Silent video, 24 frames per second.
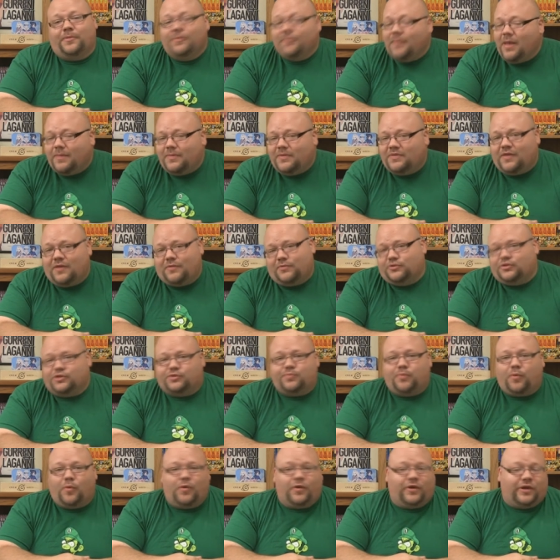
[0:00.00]
or maybe they were
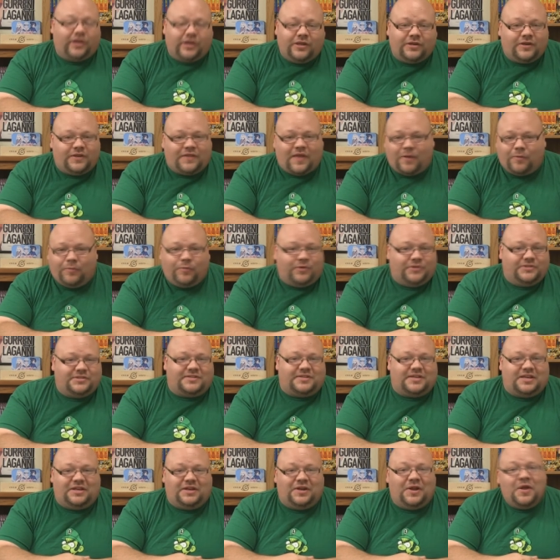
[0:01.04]
just pouring it into that one
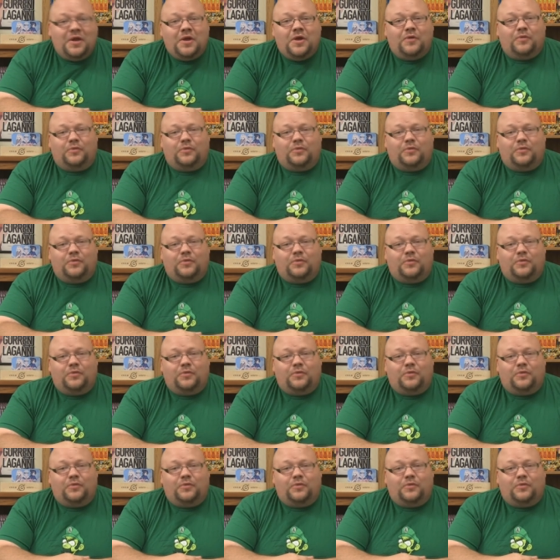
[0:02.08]
scene